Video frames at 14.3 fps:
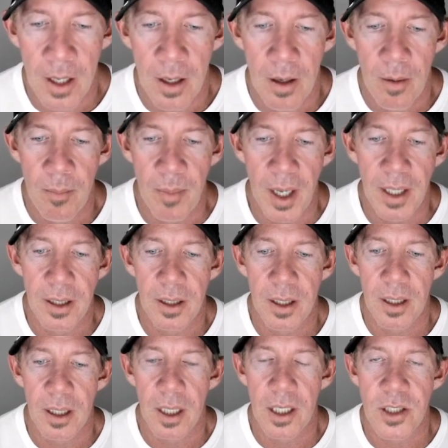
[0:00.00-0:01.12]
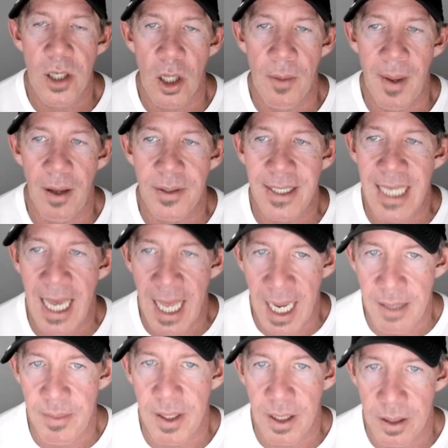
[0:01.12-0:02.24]
but it's all about
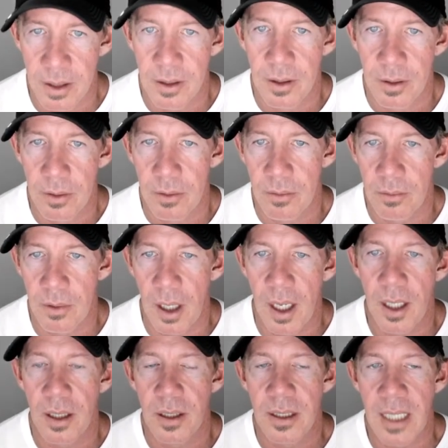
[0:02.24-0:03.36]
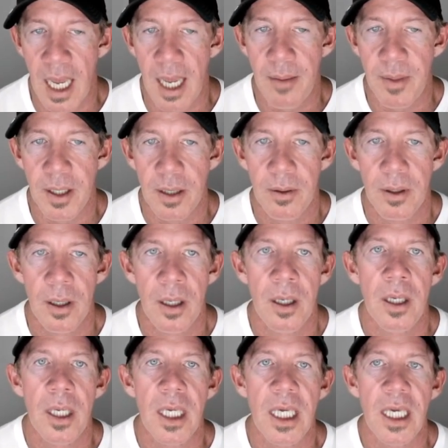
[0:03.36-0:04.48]
timing, right? Timing.
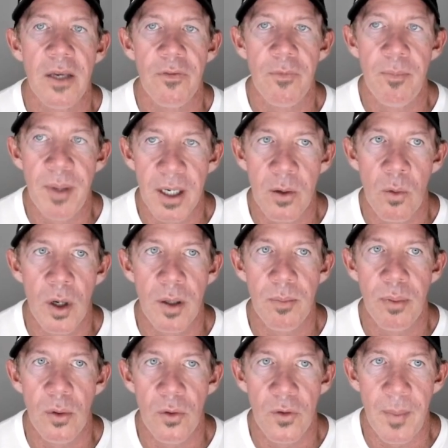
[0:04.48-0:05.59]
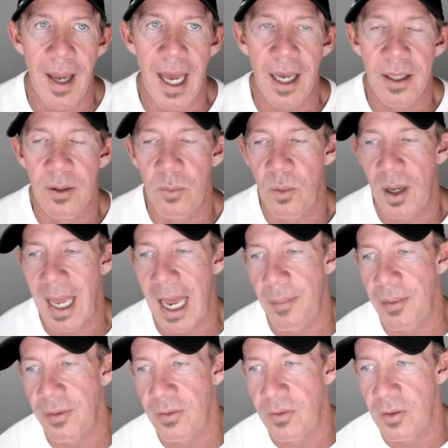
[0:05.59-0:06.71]
If Bitcoin pulls back, then what
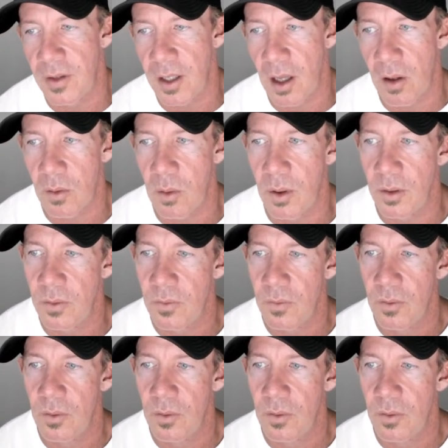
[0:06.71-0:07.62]
happens to the altcoins?